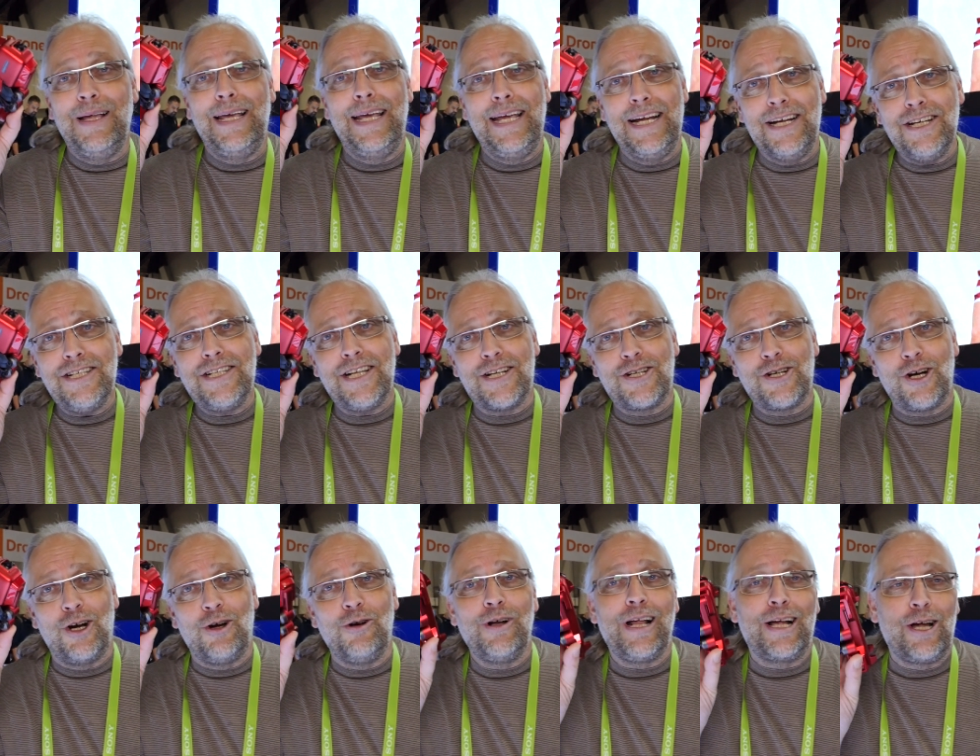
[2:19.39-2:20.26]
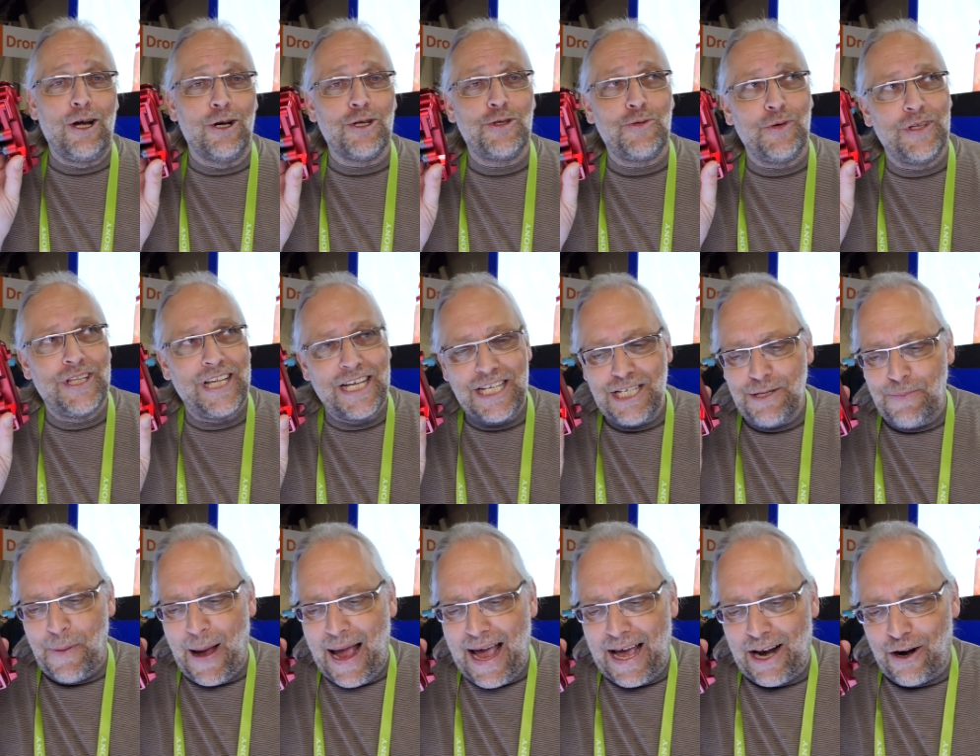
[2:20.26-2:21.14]
Here's the drone that goes with
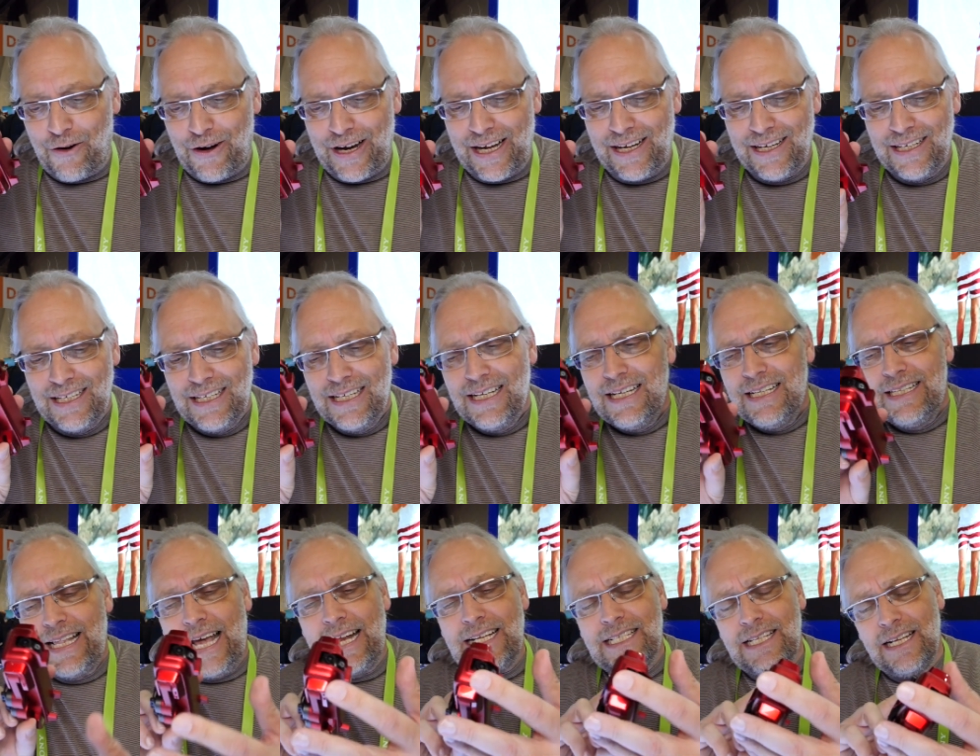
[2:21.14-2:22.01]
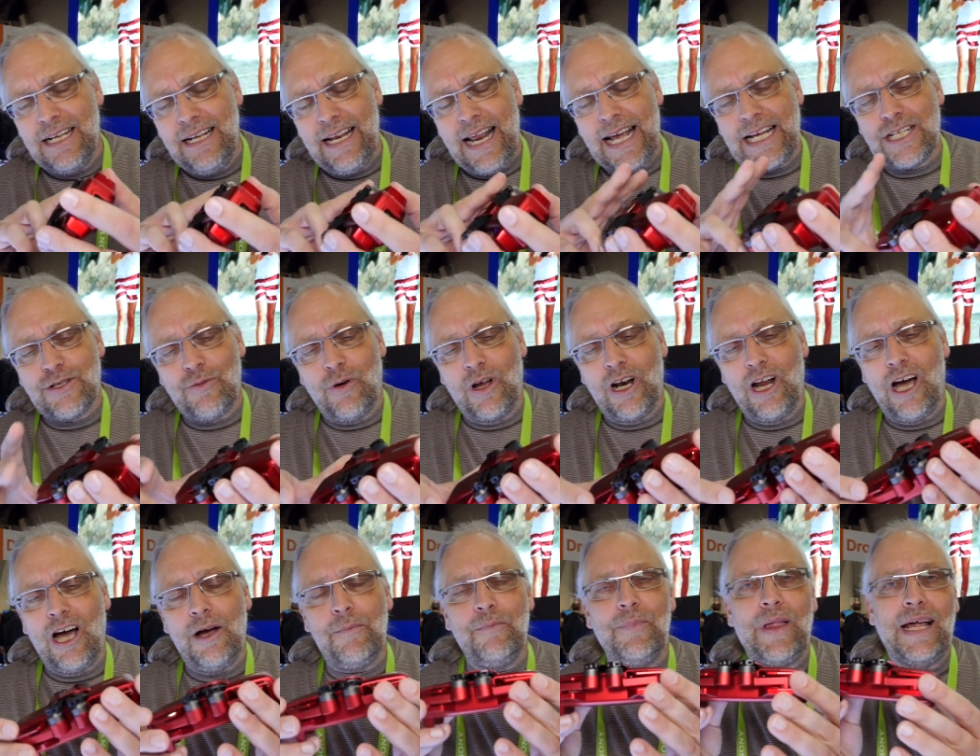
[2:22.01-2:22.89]
this battery. That's the next one
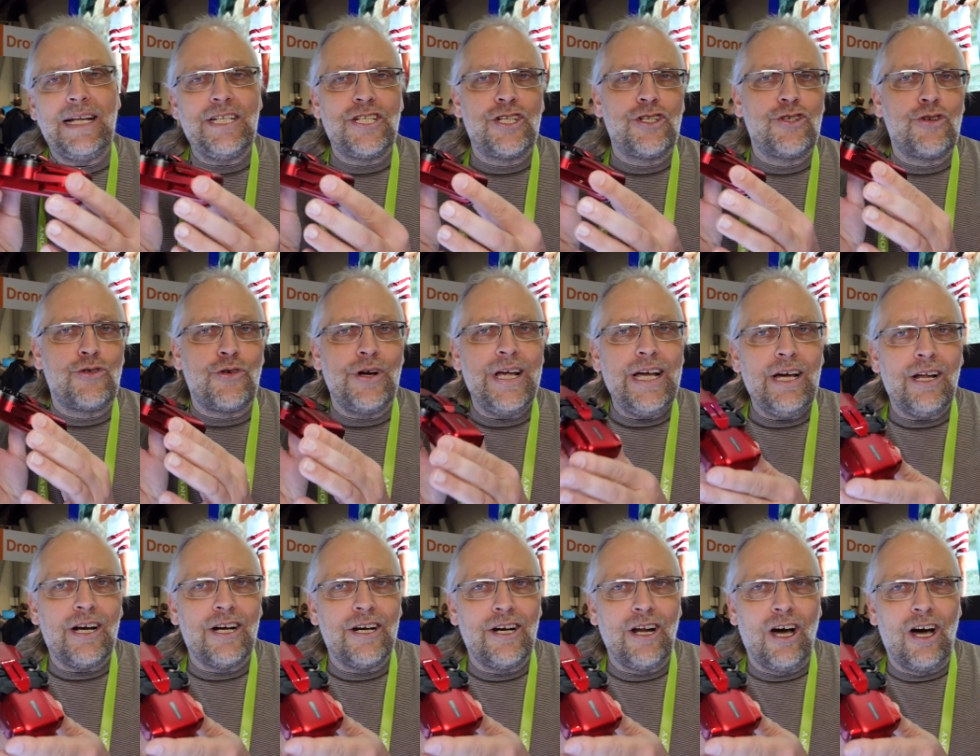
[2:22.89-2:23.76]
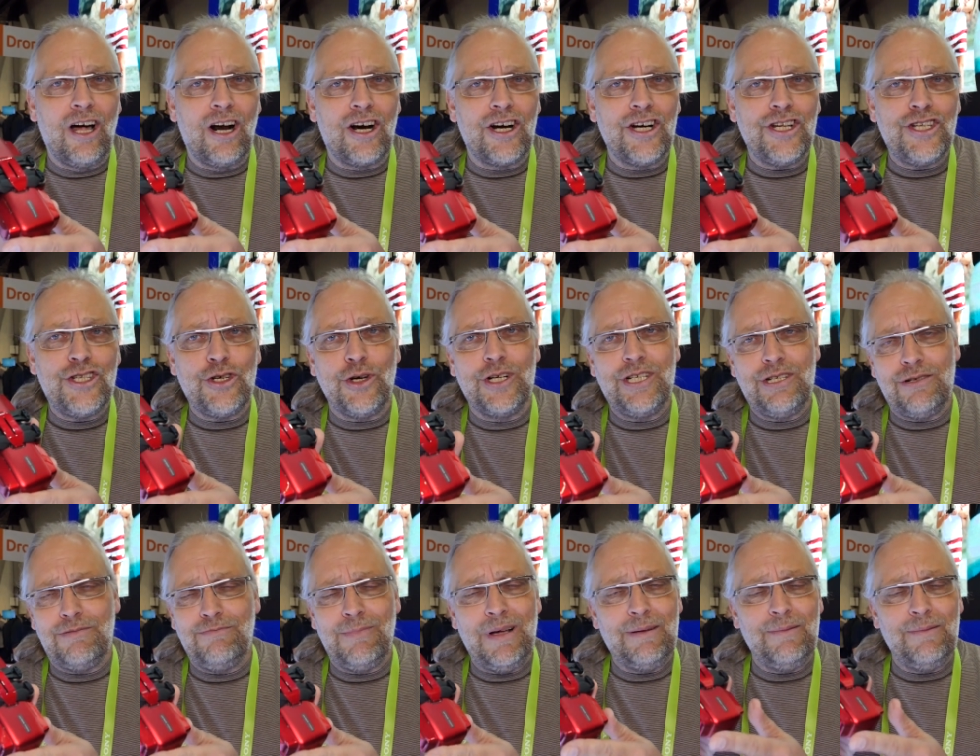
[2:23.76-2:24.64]
up, and that's $300, so it's